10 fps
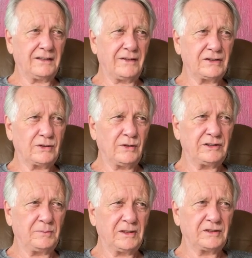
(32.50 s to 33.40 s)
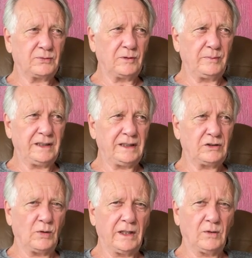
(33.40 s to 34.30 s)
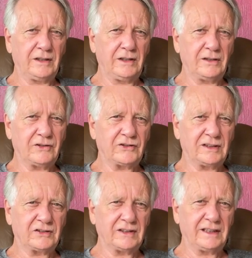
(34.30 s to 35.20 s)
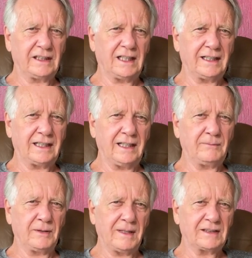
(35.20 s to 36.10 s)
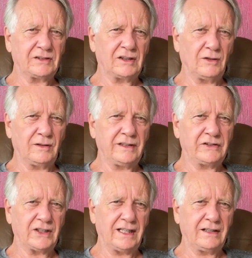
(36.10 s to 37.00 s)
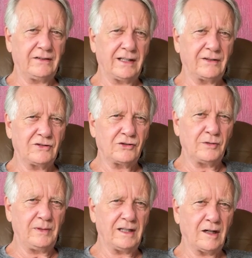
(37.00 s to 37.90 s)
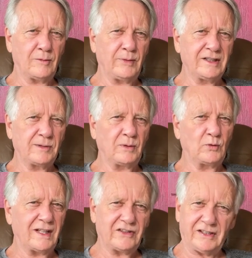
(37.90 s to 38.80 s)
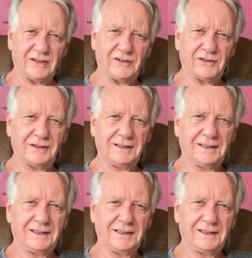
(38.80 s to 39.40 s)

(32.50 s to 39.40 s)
This Christmas will be 21 years since Lynn and I came to Mexico and decided that this should be our principal residence.